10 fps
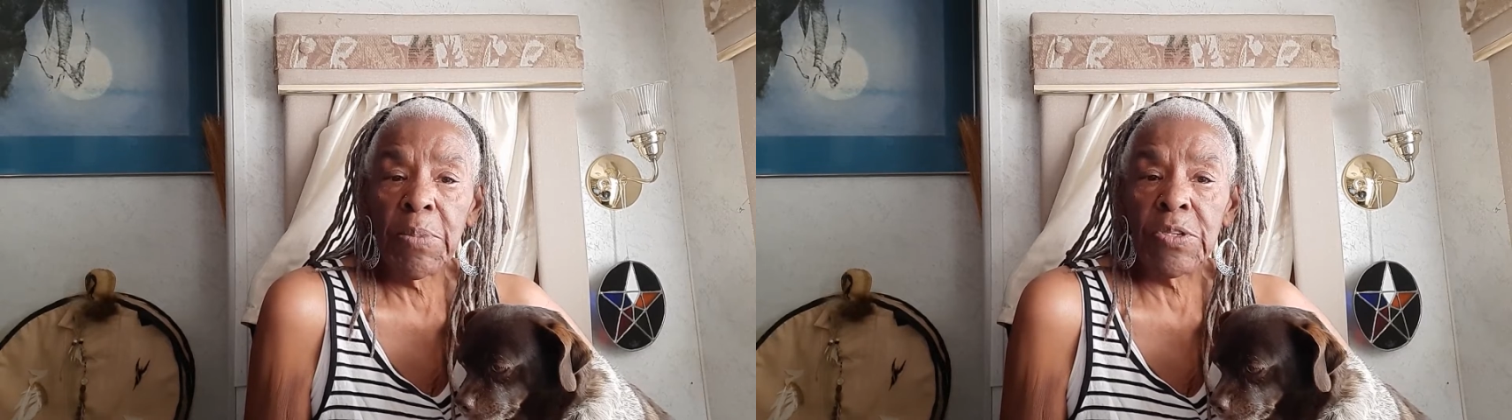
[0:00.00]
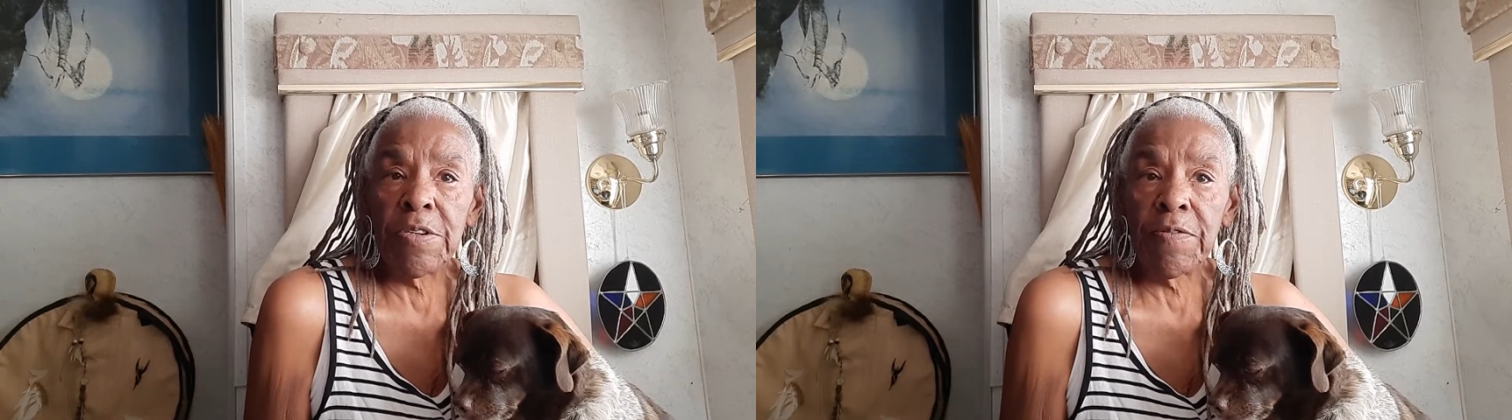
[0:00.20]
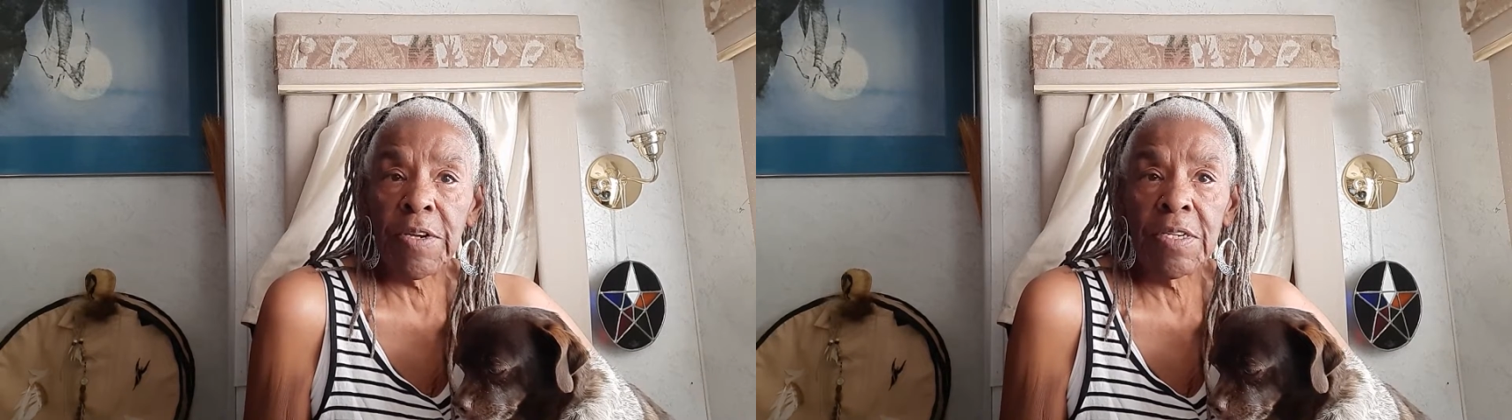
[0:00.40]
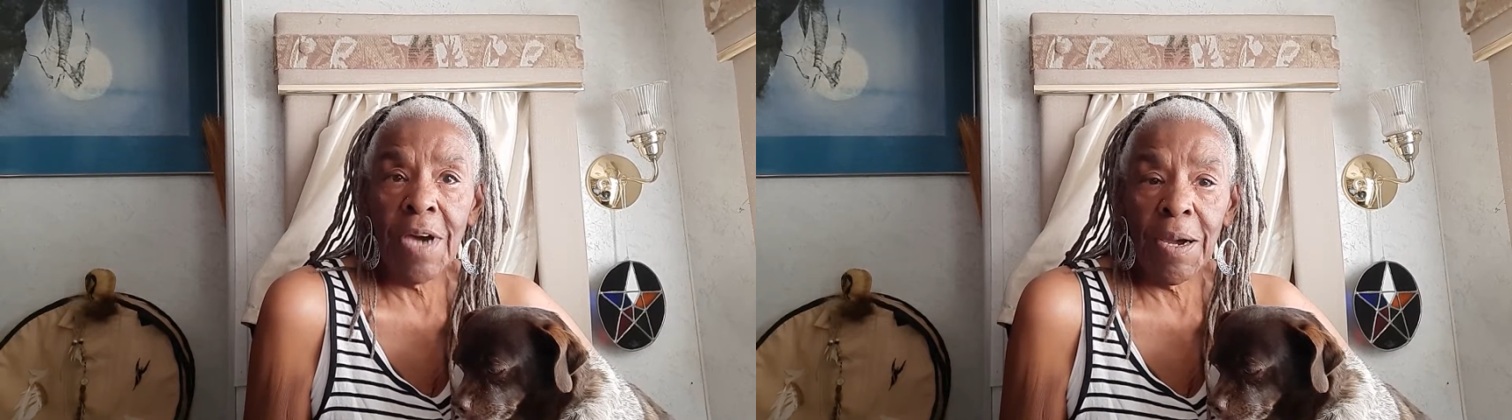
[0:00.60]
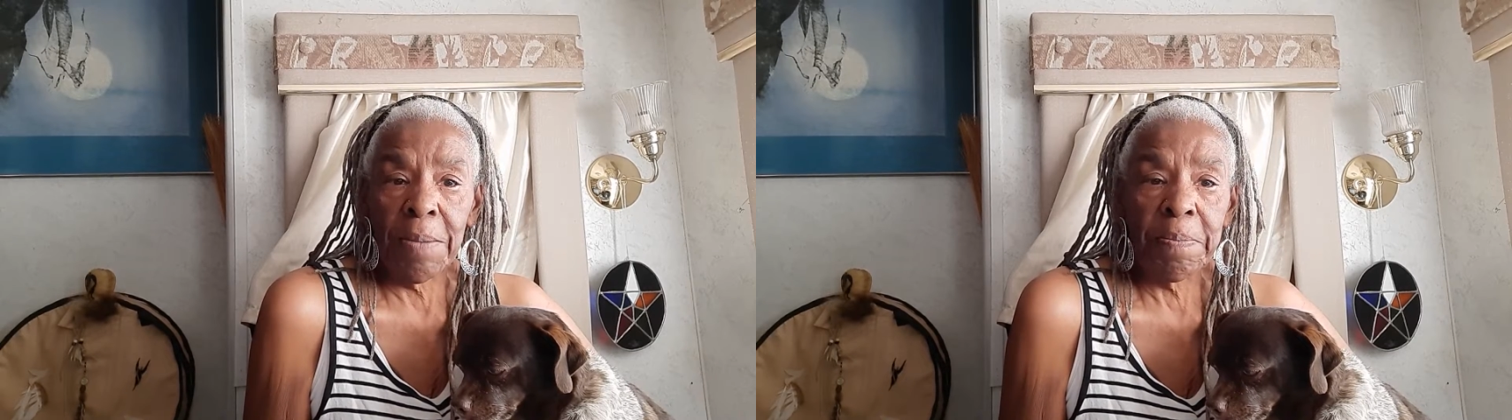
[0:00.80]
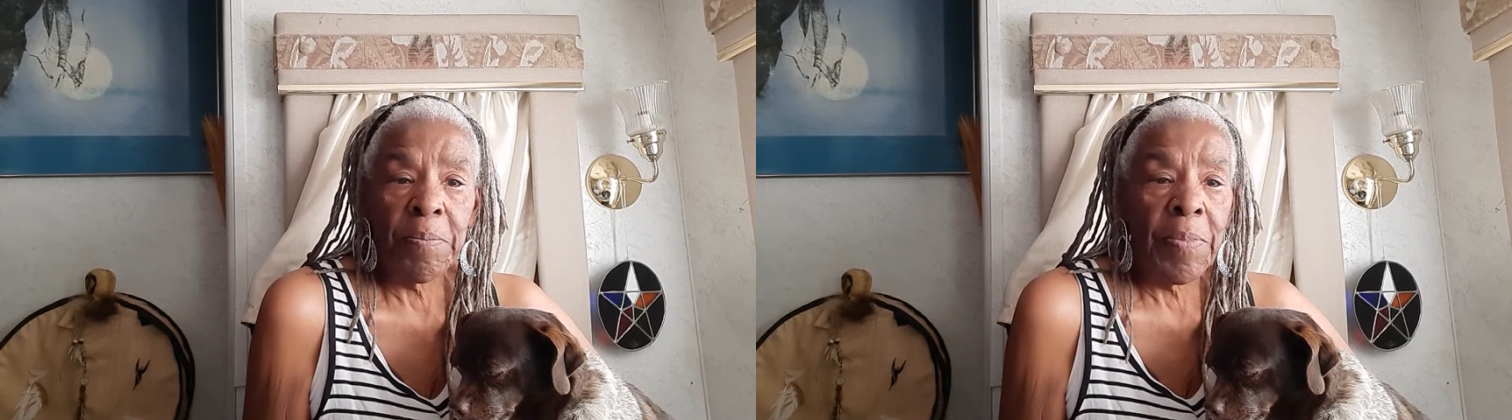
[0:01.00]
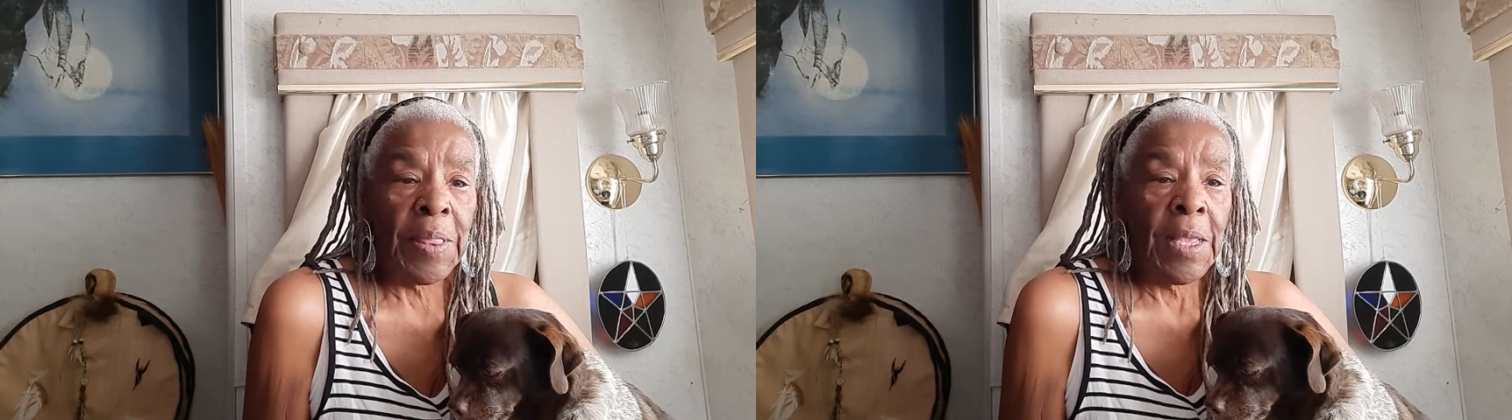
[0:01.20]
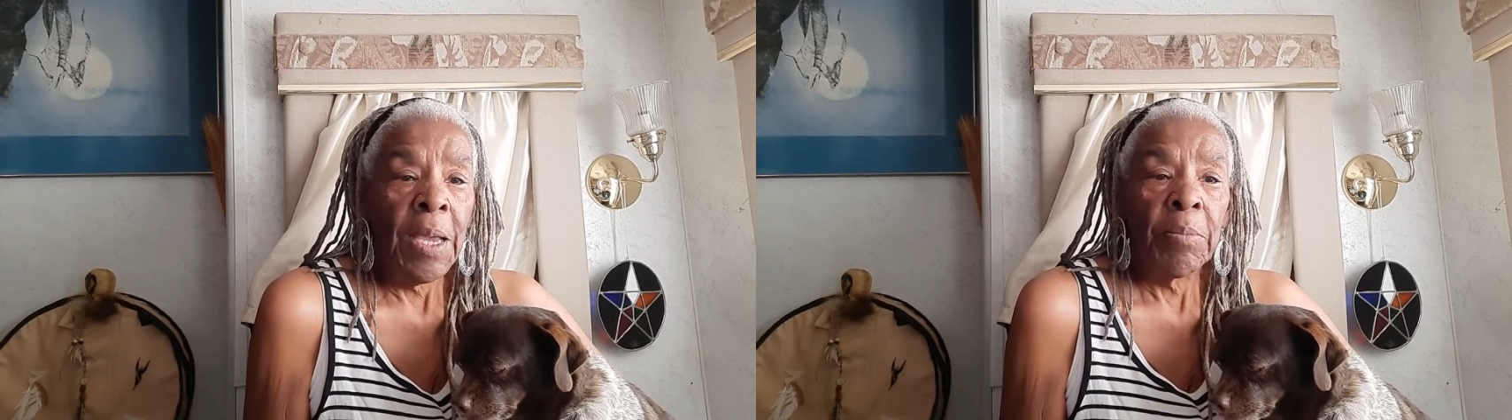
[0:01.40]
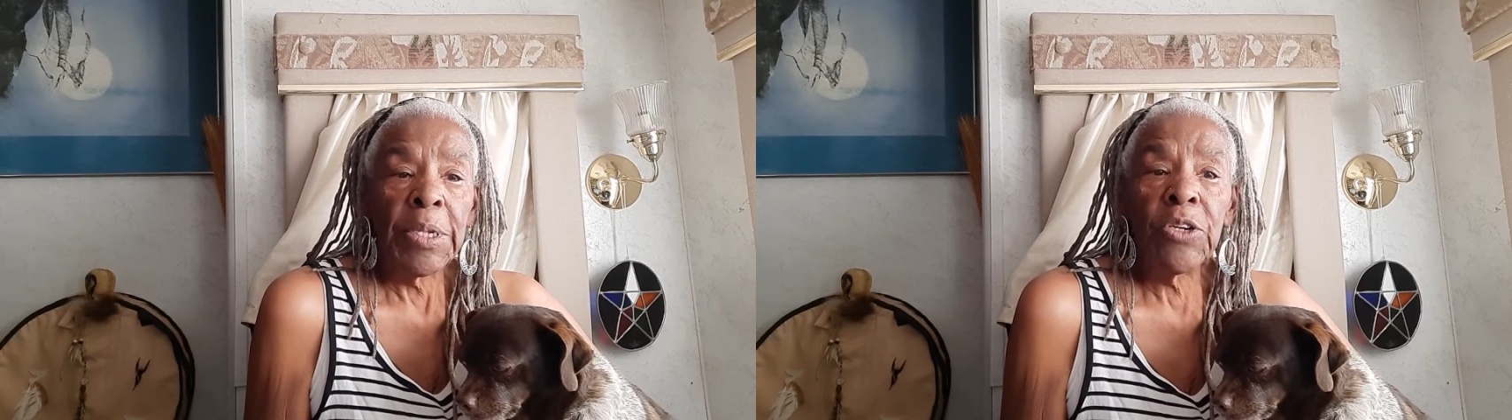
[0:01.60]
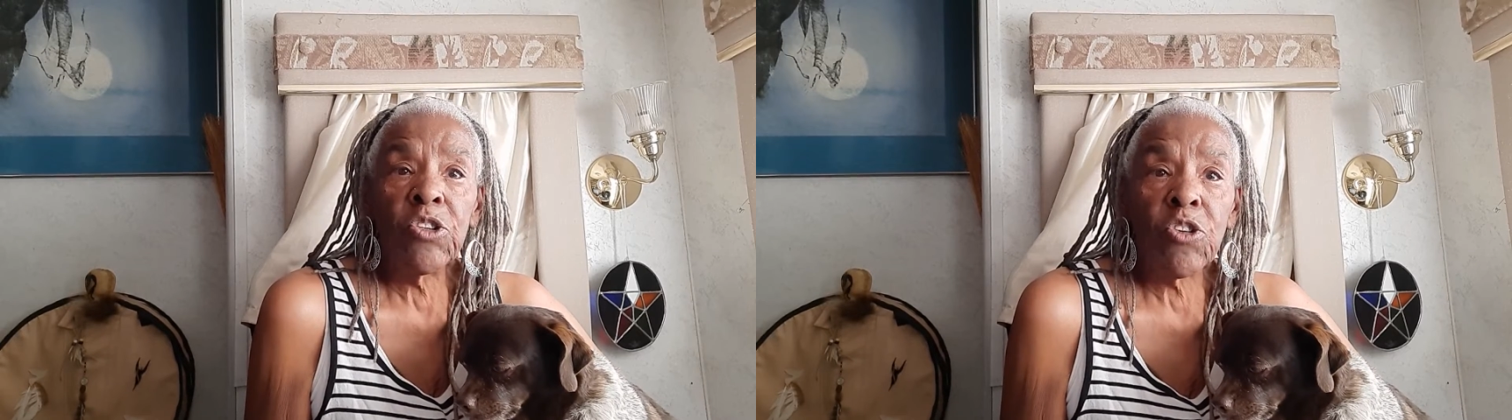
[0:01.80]
Pacific time.
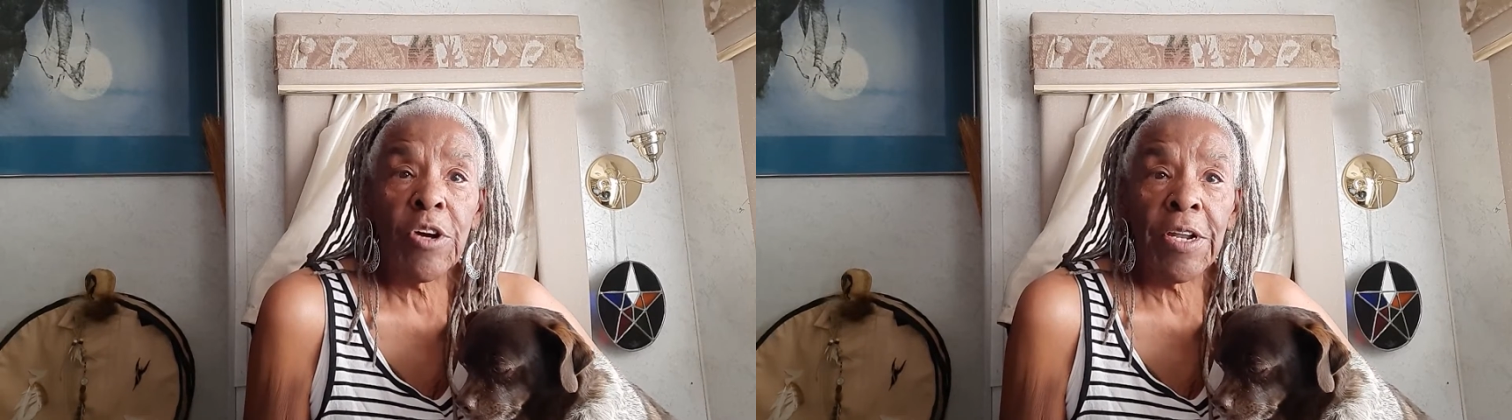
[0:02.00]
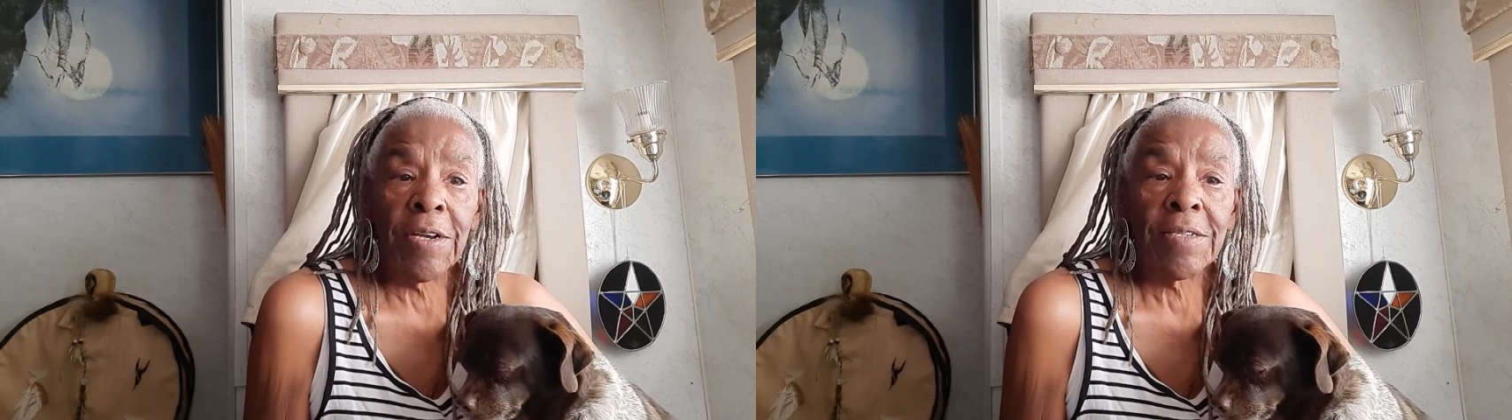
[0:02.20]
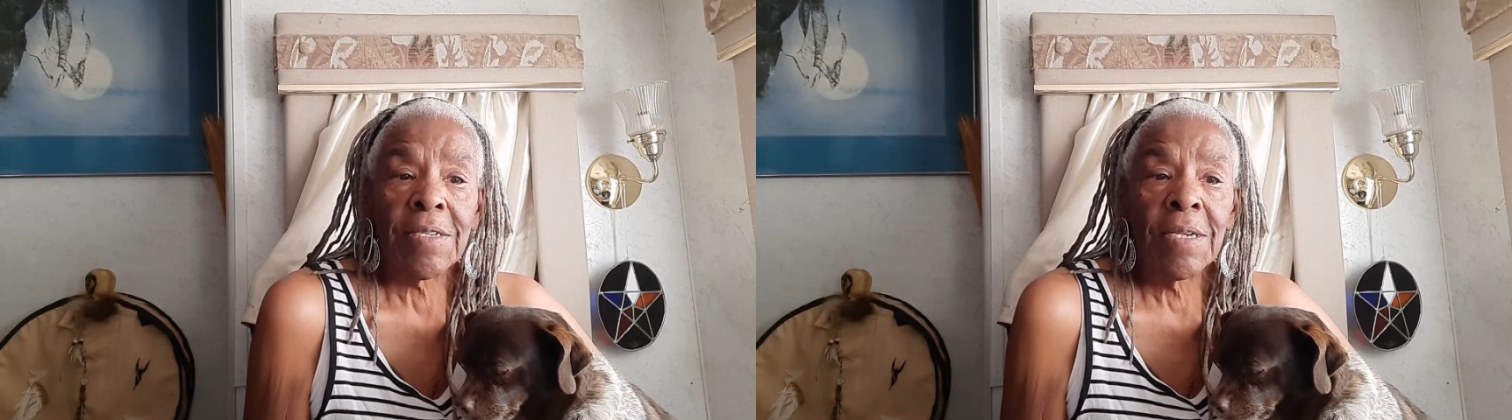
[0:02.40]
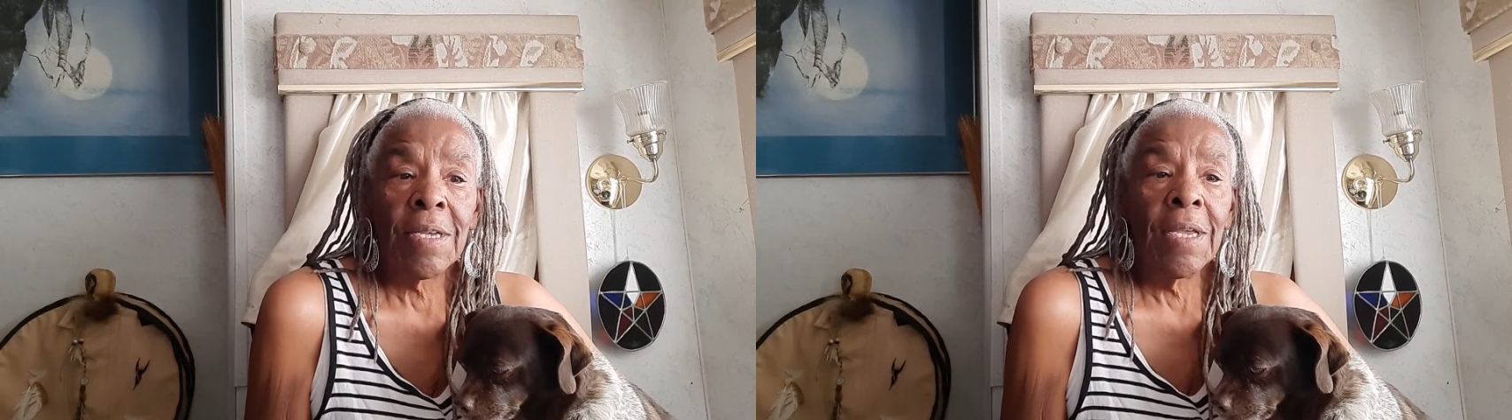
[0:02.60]
Please join us